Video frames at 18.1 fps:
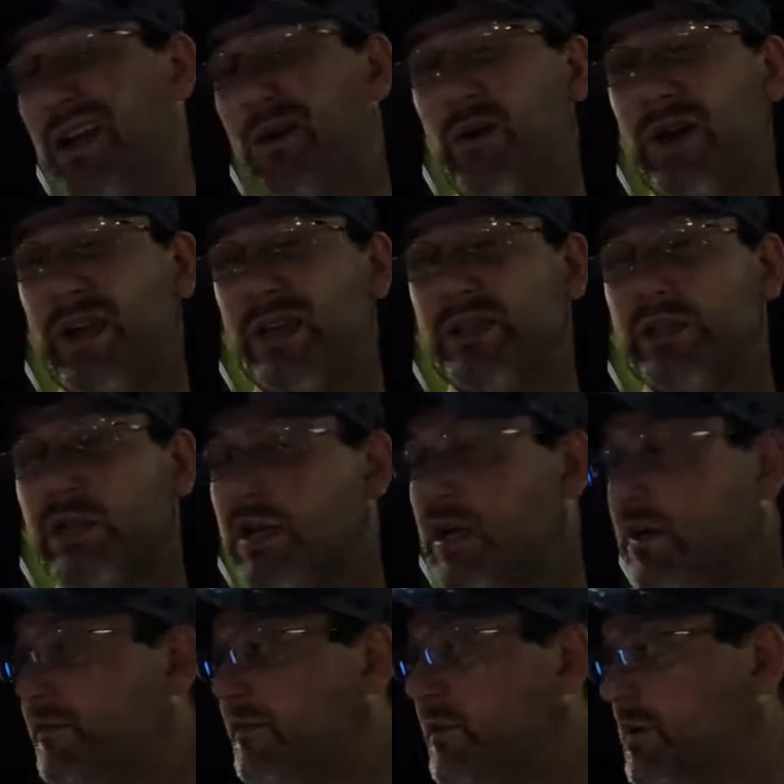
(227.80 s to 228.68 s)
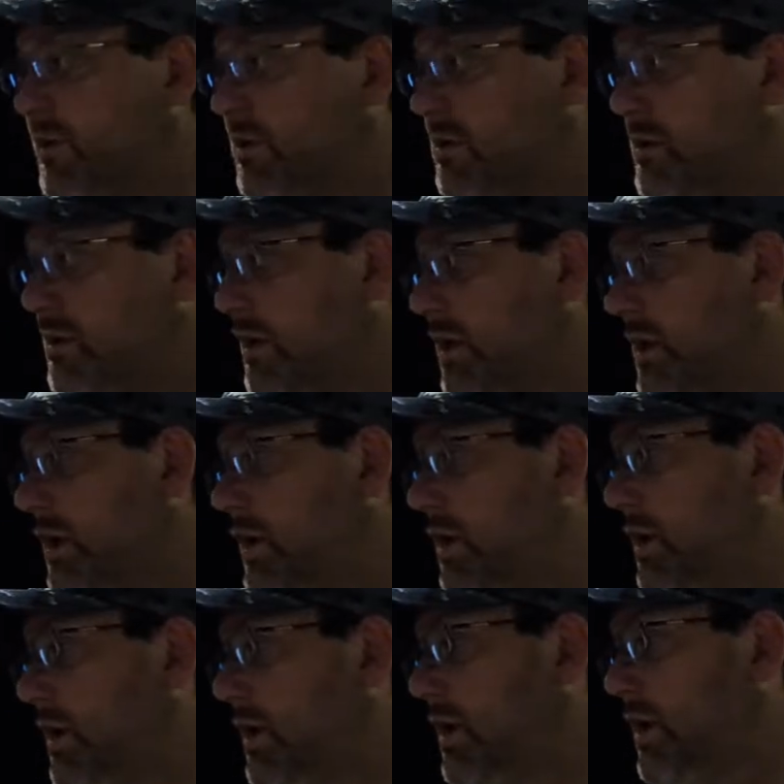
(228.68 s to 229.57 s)
ways to cook food.
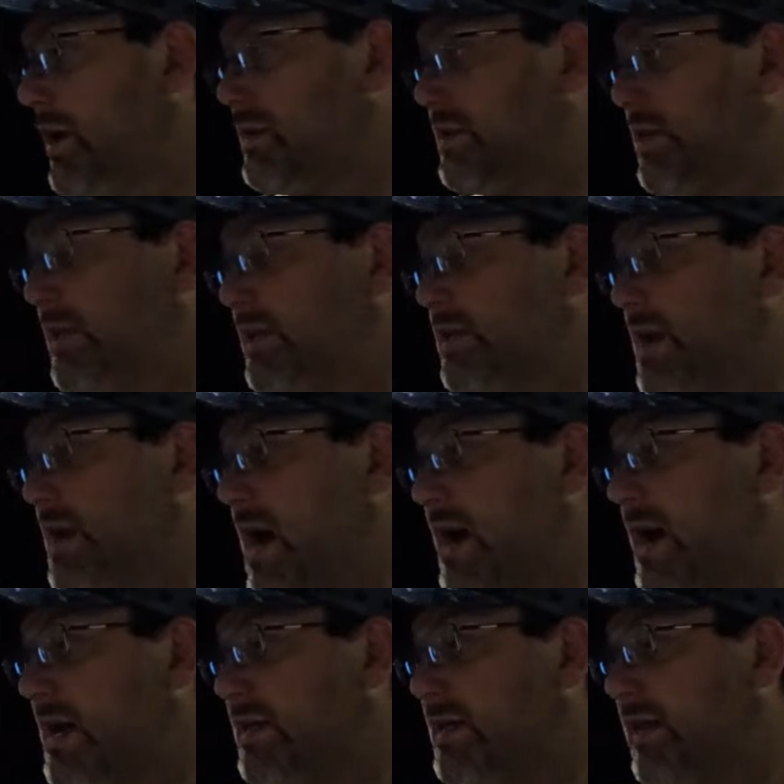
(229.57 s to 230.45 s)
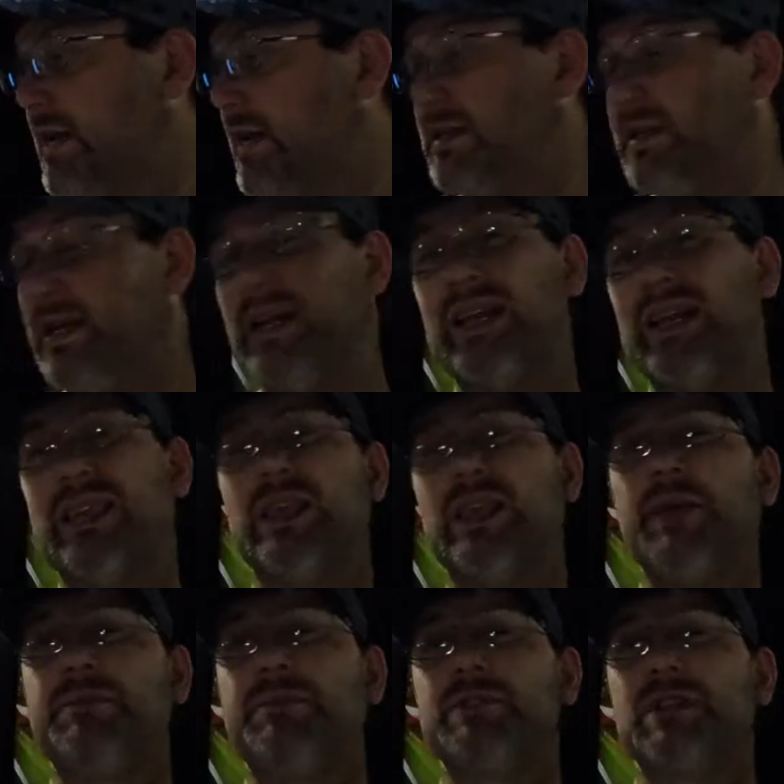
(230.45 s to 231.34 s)
It's just not as easy to
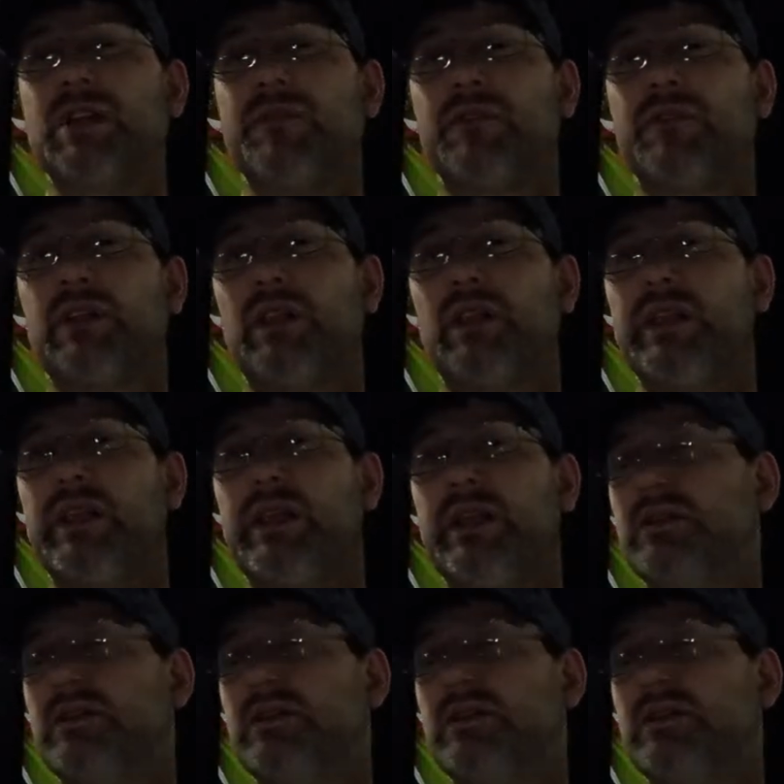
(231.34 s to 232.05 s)
keep stuff clean.